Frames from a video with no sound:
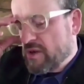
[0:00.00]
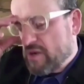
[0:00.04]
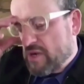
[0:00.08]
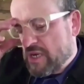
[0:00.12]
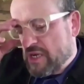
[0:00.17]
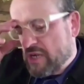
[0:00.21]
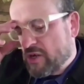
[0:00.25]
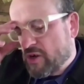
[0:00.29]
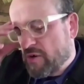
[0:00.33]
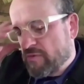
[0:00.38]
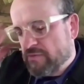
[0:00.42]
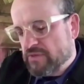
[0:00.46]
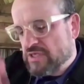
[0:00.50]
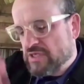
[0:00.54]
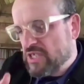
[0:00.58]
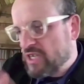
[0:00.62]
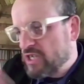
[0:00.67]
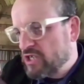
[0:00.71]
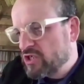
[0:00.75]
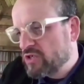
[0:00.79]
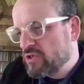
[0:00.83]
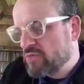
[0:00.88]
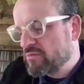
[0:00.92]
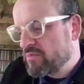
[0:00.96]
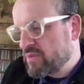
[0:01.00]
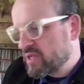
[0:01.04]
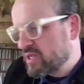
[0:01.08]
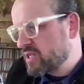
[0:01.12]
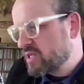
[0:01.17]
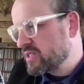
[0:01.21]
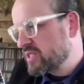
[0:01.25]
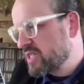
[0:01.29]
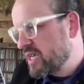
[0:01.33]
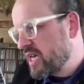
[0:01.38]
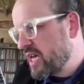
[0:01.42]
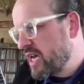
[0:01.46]
in conversation,
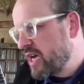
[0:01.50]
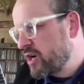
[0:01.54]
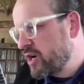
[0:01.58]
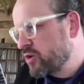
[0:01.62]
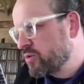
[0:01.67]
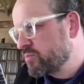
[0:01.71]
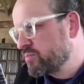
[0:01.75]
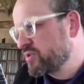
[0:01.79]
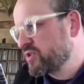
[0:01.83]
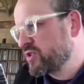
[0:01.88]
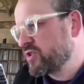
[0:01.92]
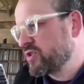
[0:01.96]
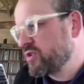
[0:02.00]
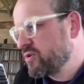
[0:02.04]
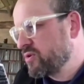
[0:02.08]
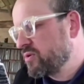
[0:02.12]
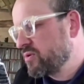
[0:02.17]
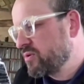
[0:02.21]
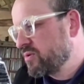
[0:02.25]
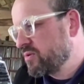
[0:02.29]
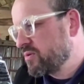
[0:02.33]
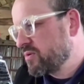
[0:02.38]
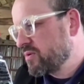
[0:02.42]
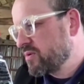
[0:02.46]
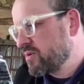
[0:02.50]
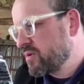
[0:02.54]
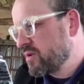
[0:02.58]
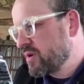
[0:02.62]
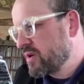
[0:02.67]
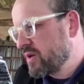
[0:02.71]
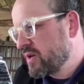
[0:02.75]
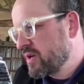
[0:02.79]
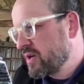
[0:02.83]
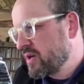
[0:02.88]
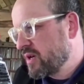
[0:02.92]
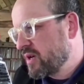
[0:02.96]
because it helps you
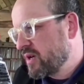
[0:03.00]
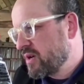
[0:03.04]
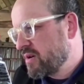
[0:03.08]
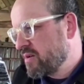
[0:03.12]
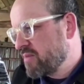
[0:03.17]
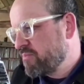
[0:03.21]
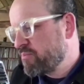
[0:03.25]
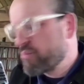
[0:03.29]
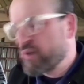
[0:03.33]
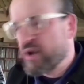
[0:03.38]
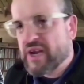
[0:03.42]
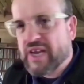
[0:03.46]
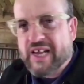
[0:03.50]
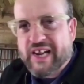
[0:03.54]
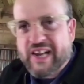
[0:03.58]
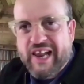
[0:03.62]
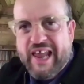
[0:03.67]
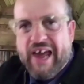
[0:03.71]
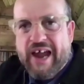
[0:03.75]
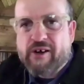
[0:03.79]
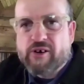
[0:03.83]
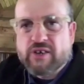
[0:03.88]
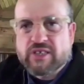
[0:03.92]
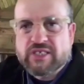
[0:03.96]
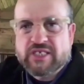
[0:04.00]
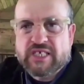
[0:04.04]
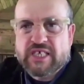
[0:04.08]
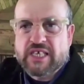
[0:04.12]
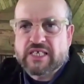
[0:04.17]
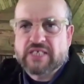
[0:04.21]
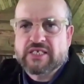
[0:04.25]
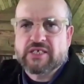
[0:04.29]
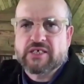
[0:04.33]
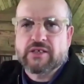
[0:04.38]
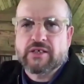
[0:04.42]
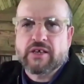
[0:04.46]
bring
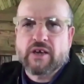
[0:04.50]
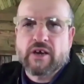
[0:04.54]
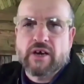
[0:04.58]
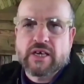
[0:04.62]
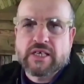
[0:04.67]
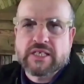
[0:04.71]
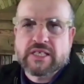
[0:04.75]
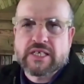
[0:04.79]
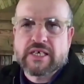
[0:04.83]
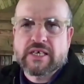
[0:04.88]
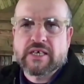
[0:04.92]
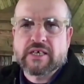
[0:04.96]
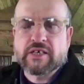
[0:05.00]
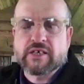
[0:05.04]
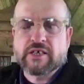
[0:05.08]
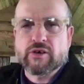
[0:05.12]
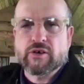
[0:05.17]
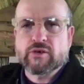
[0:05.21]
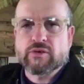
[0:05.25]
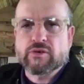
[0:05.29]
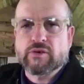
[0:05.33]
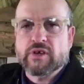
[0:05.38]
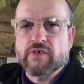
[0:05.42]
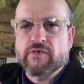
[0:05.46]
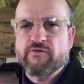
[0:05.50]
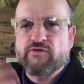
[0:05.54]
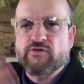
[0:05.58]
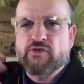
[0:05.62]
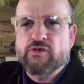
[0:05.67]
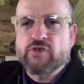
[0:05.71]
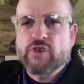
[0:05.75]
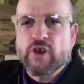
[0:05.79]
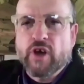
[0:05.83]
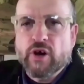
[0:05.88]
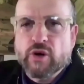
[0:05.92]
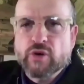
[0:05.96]
clarity to the idea. If you
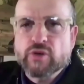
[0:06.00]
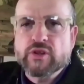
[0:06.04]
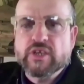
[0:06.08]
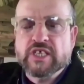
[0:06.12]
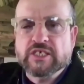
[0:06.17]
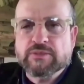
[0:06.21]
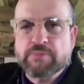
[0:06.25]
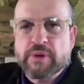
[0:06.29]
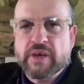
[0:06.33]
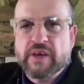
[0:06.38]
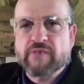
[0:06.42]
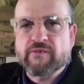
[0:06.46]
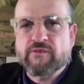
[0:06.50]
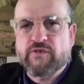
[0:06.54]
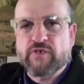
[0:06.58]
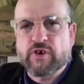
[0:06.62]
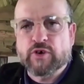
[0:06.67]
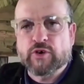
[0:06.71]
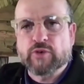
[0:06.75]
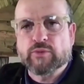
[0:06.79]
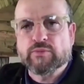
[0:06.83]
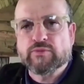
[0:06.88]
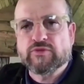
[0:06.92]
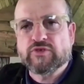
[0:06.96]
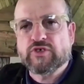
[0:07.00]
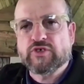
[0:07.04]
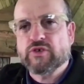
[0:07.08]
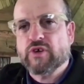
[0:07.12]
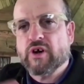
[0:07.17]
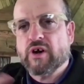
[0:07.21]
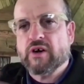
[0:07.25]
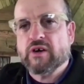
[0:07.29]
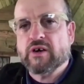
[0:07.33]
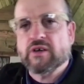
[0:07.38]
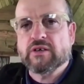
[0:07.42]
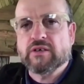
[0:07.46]
know that it's being filmed, you
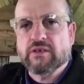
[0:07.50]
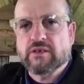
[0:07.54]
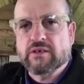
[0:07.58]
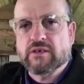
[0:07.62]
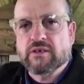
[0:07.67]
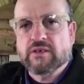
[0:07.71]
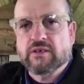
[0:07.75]
can't,